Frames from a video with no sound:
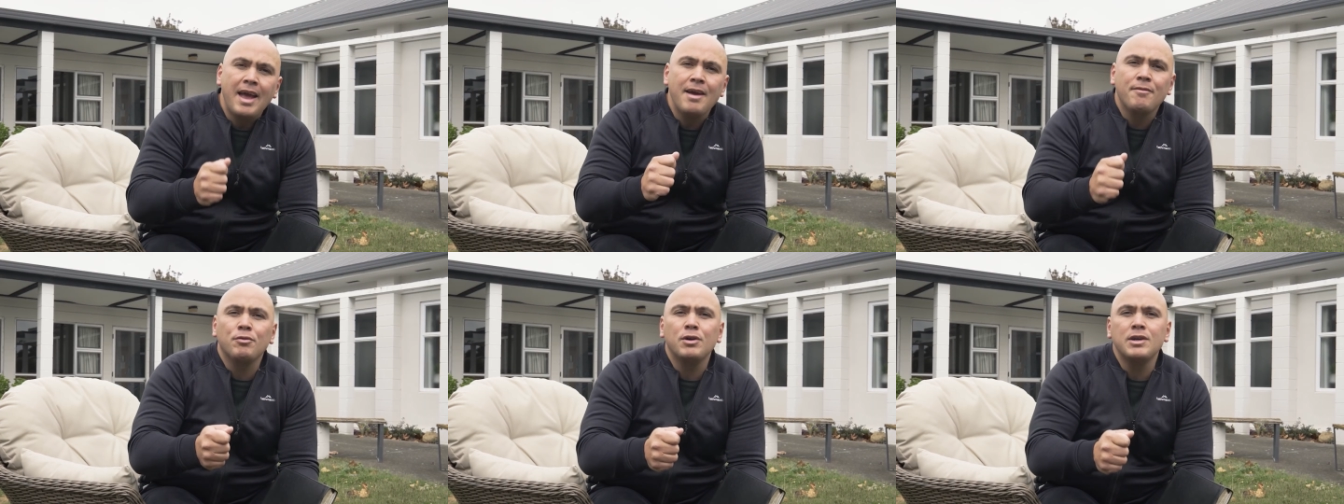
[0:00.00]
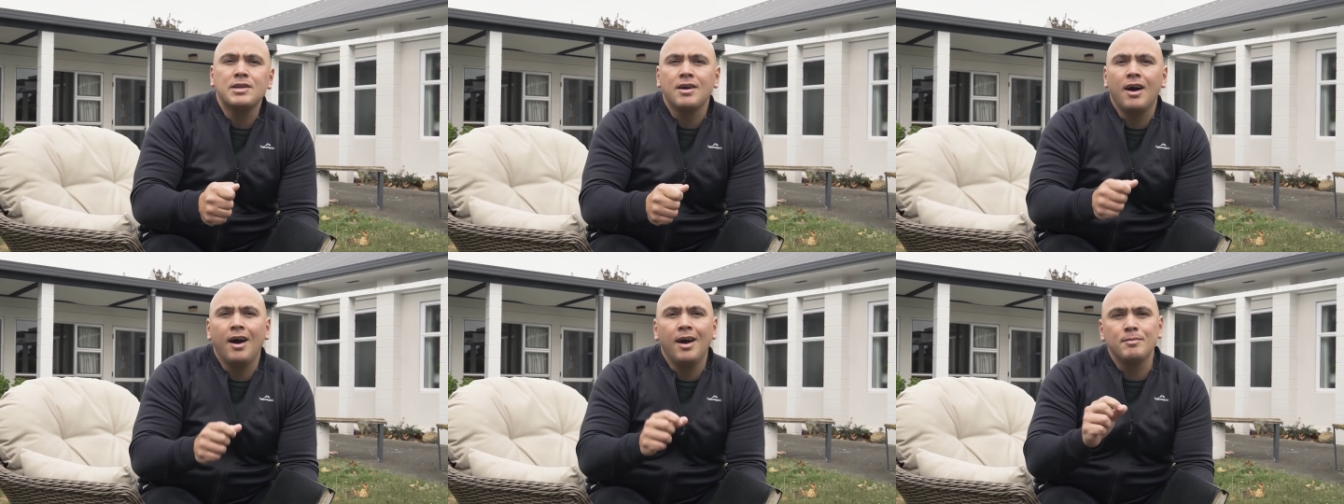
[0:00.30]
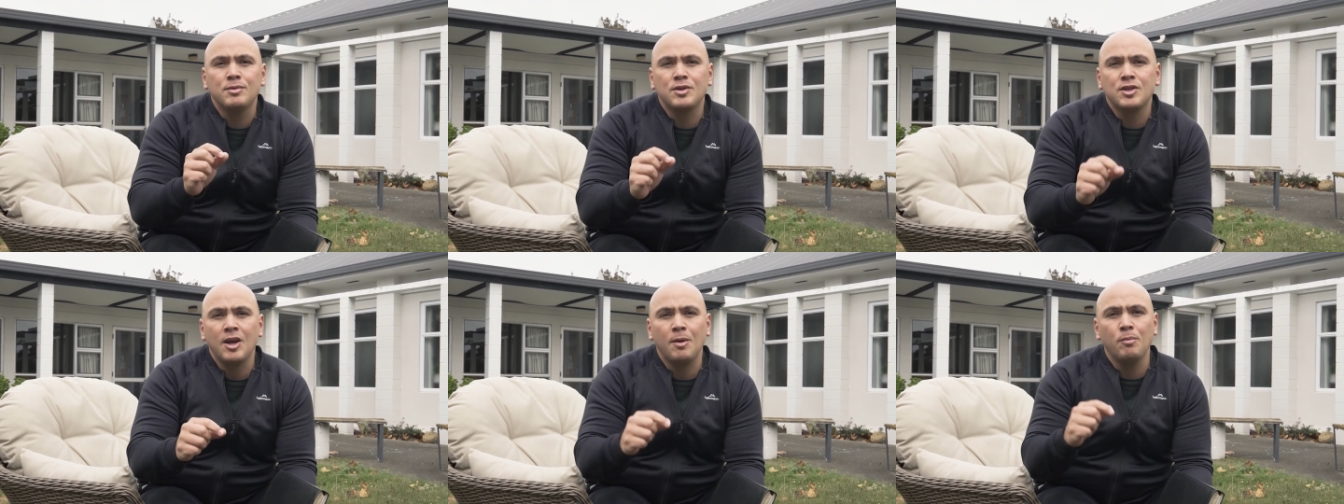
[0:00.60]
every
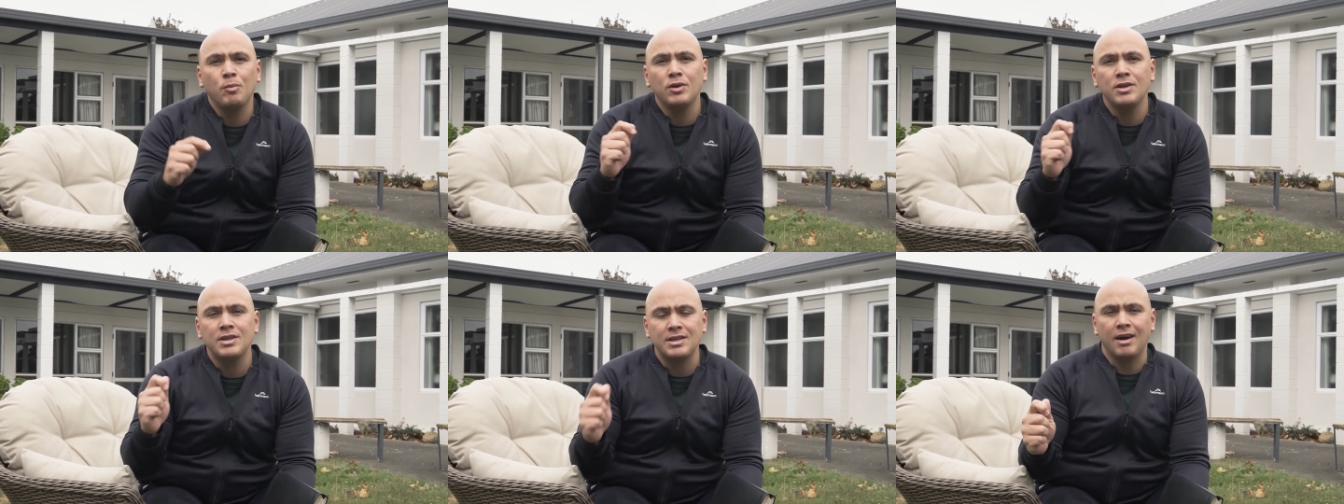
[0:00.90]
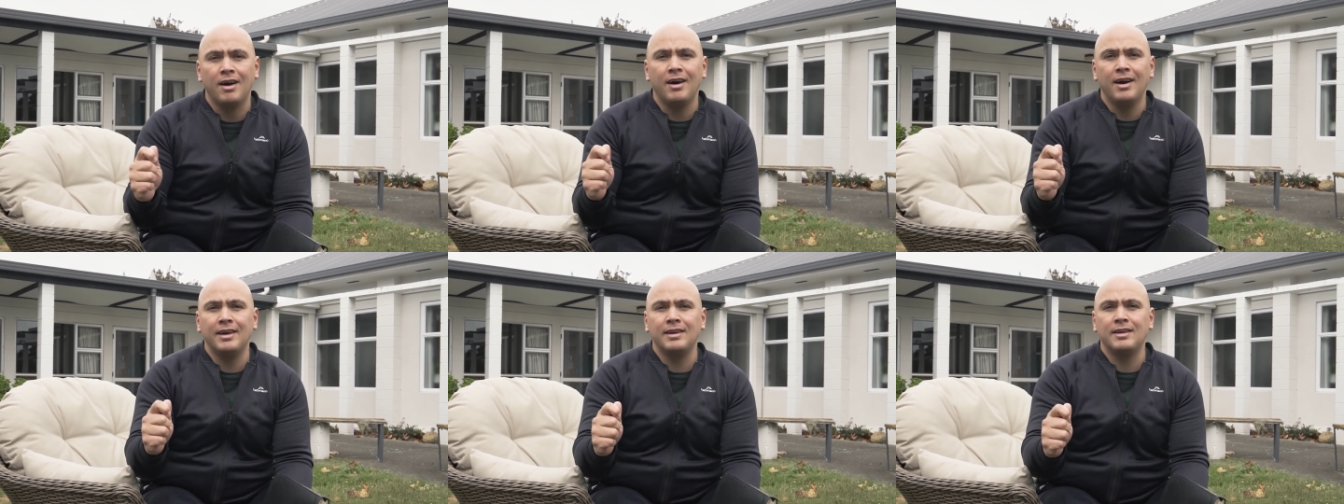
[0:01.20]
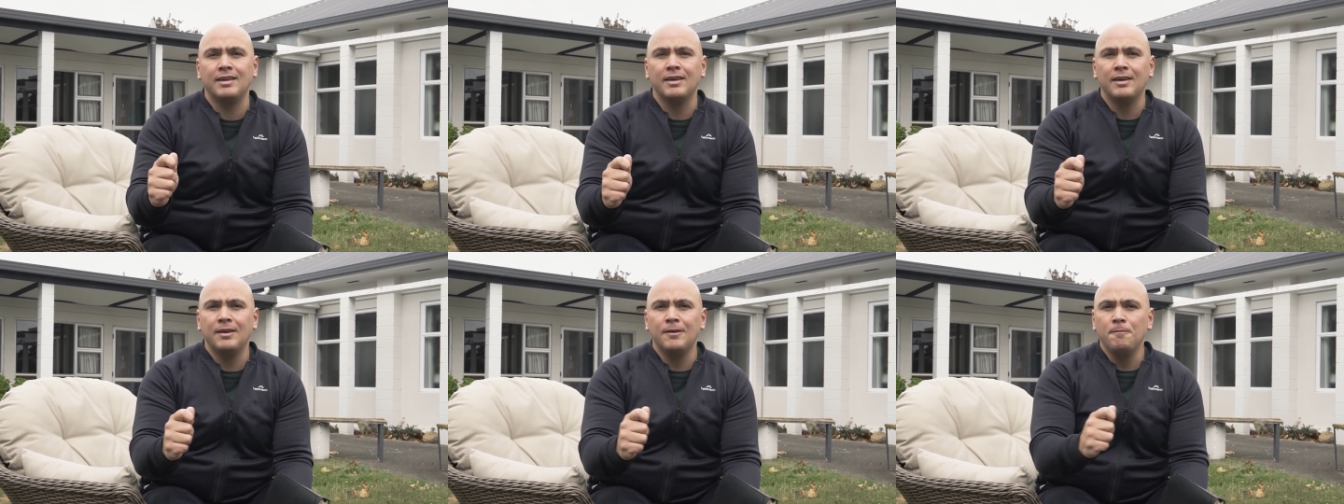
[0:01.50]
time someone
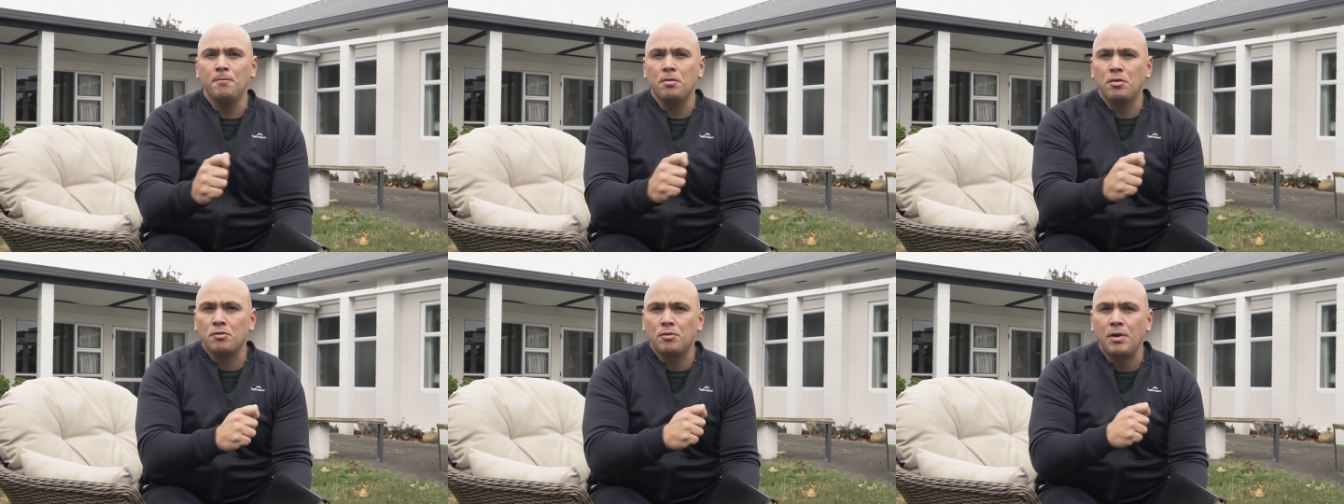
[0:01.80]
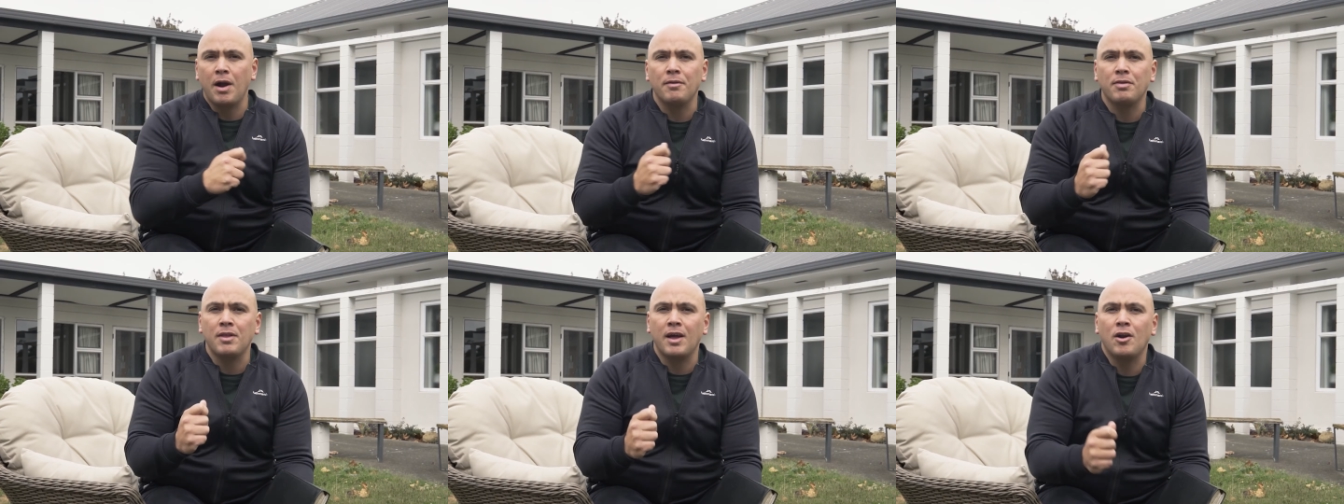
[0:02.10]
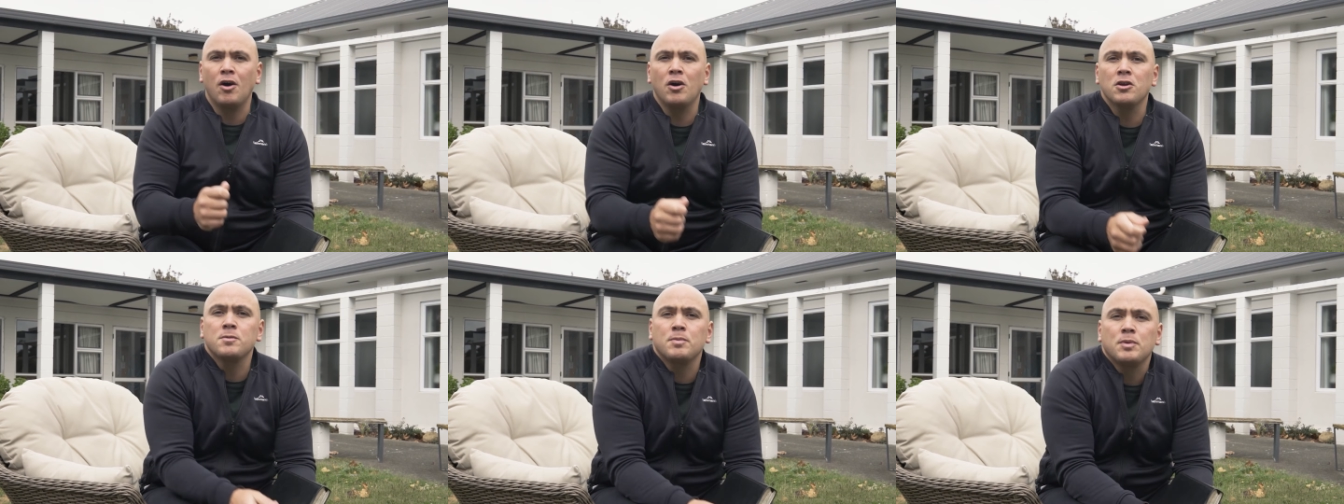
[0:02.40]
died throughout
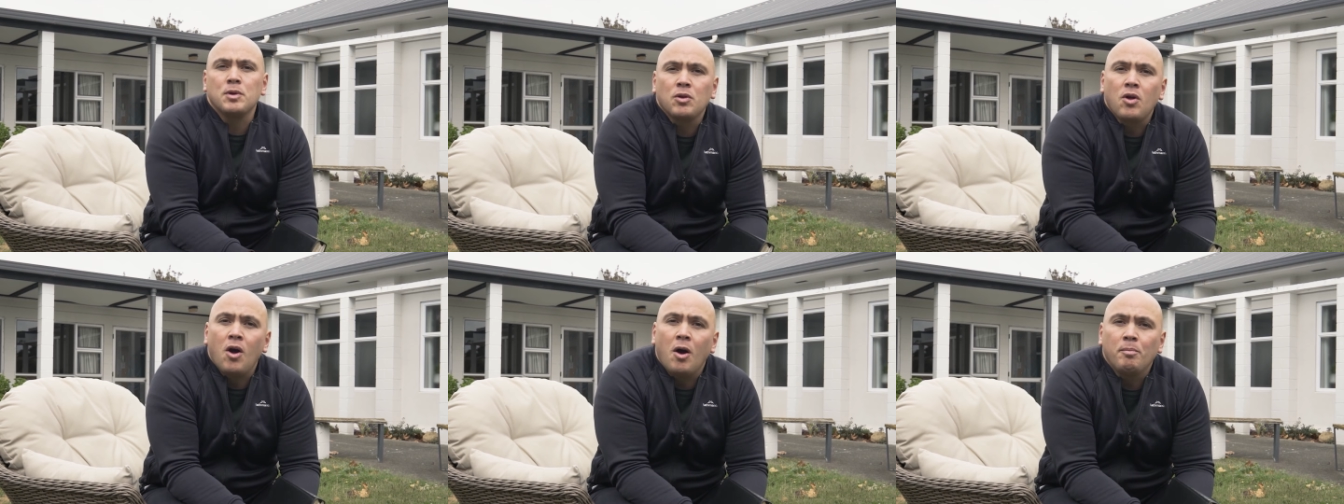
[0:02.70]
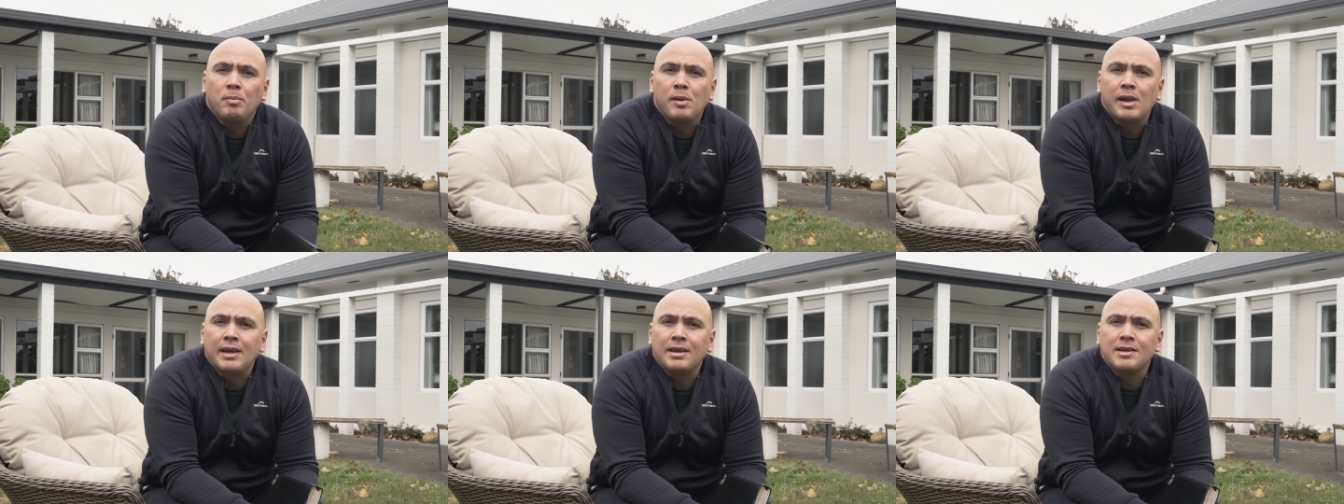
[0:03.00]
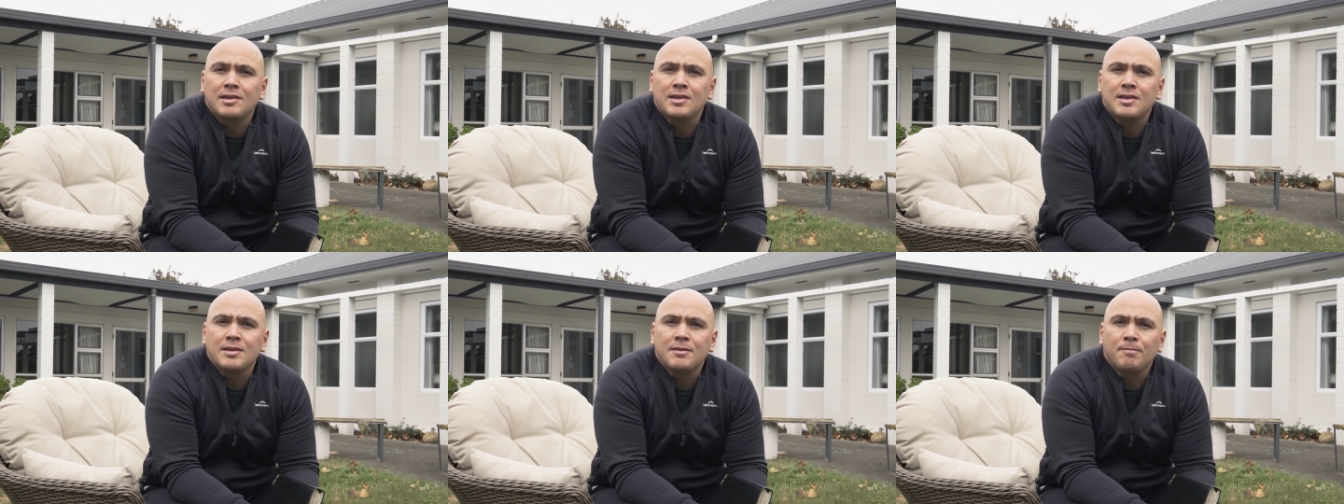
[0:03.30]
that hospital
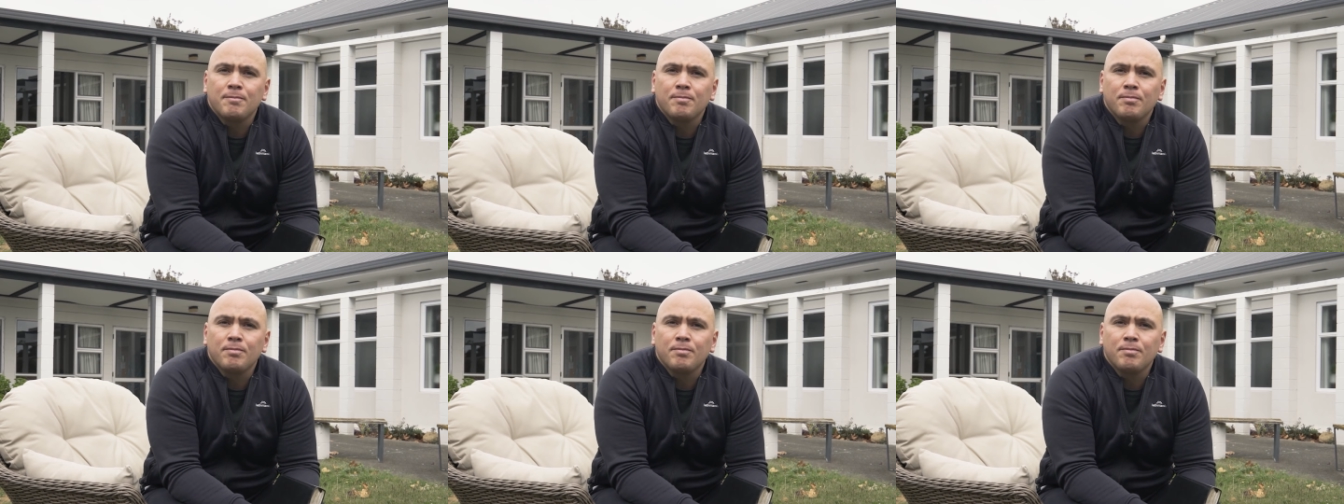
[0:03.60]
complex.